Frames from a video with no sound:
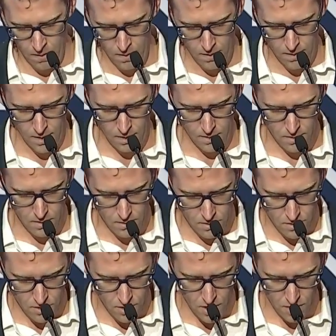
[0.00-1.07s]
Now,
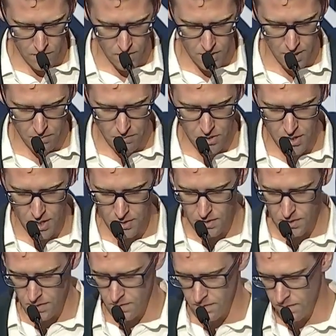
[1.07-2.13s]
to give you some
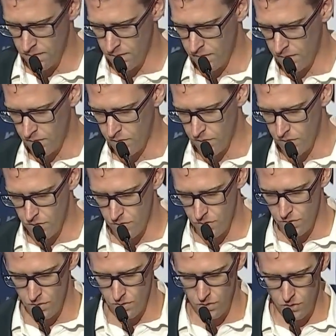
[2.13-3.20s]
sense
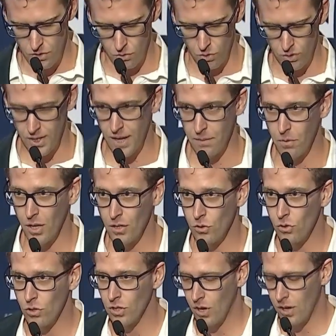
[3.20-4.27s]
to what that might
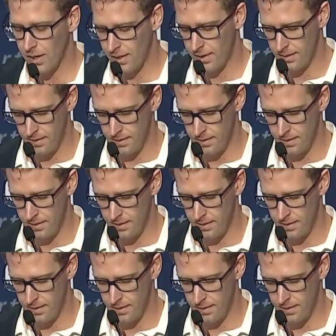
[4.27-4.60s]
look like,